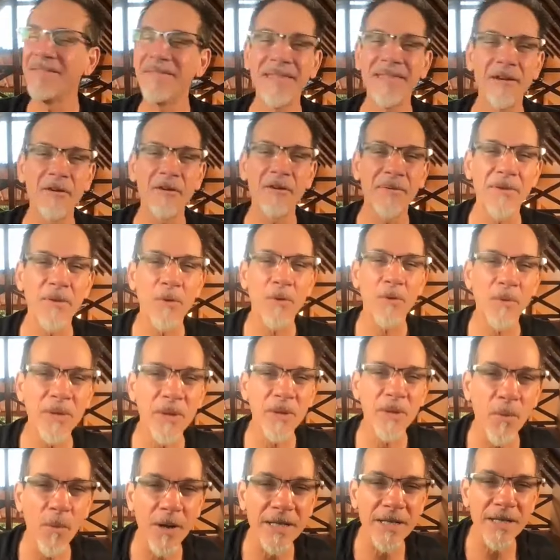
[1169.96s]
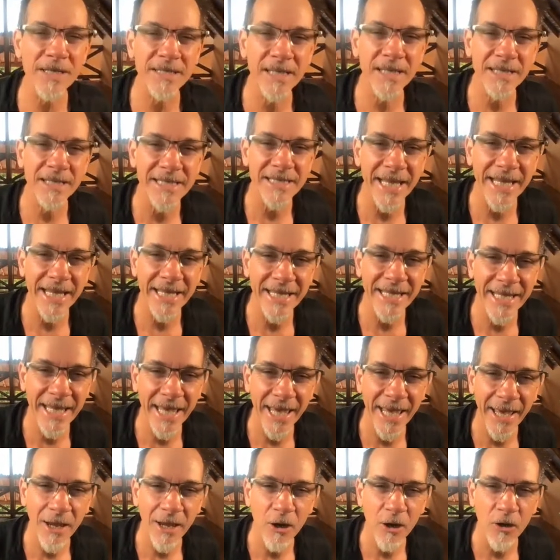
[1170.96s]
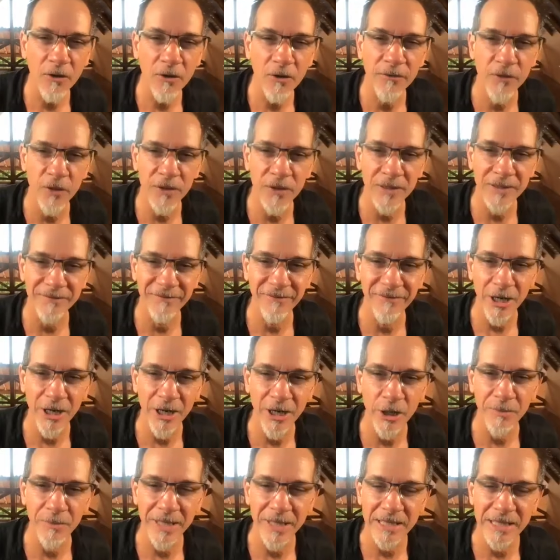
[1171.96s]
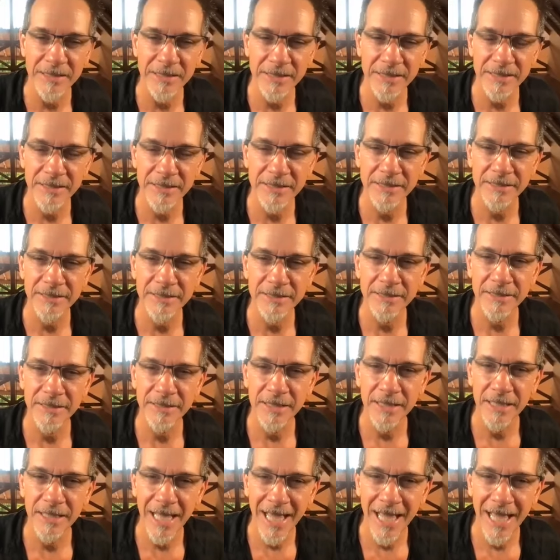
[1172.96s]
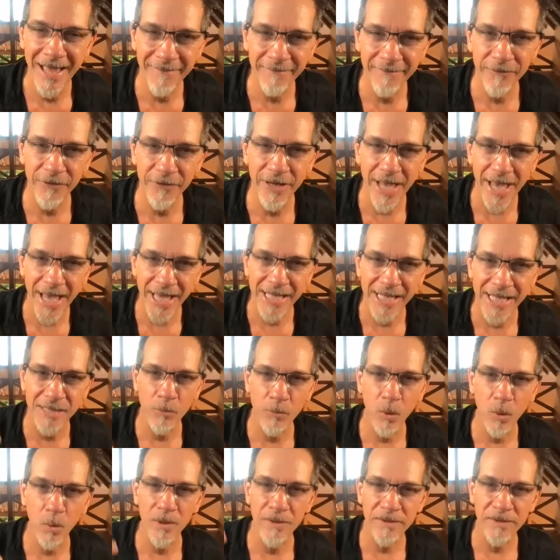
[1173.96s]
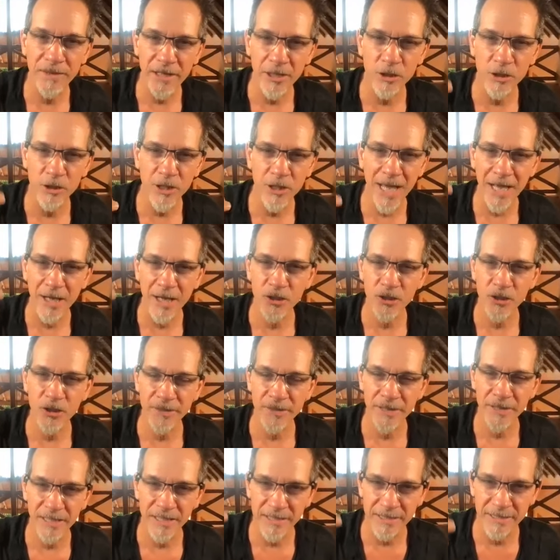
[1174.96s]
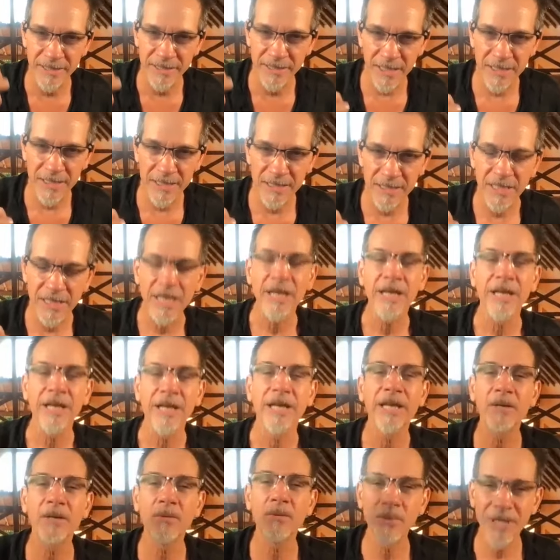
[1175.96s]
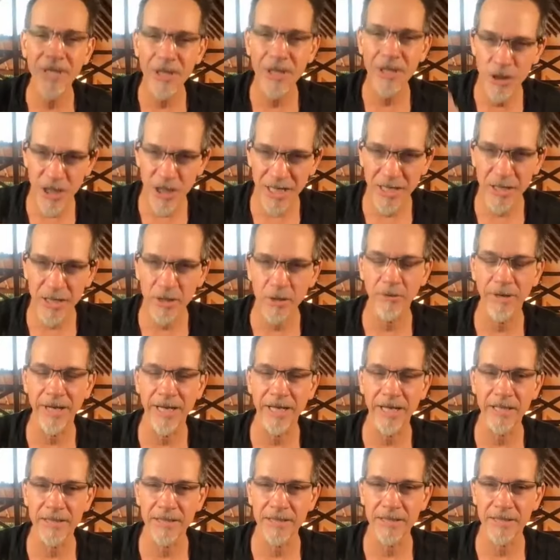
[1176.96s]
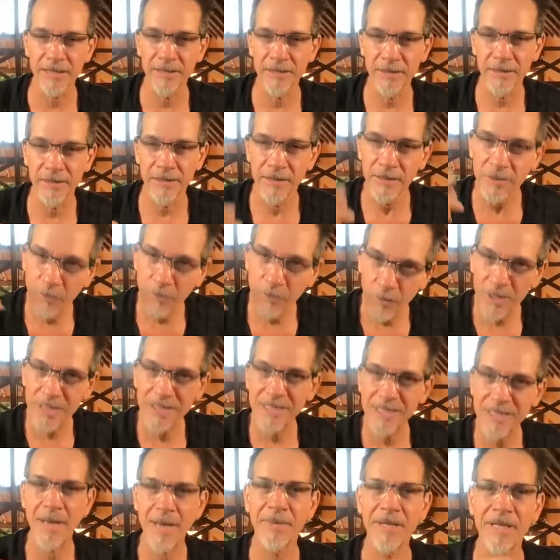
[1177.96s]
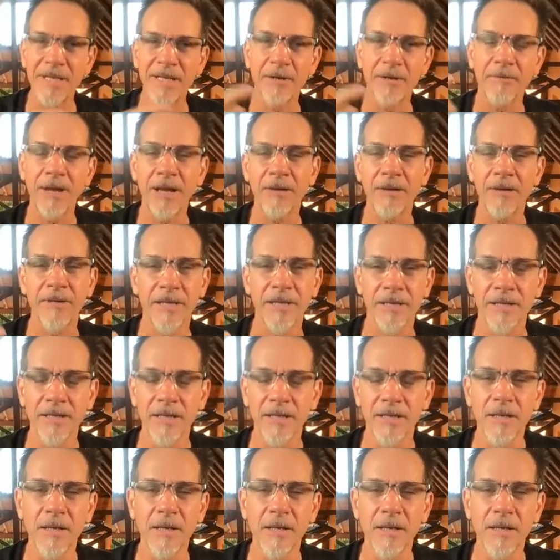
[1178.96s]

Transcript: they are the only ones that take care of their environment. Every animal, with each action that it does, it regenerates what is happening around it.